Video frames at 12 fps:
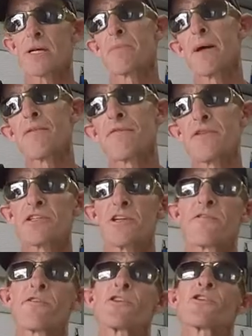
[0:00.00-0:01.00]
I'm not fishing
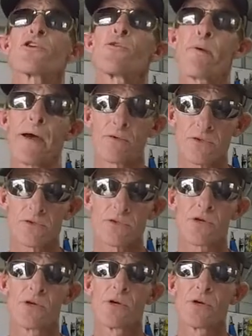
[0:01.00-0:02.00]
for 2 pounders.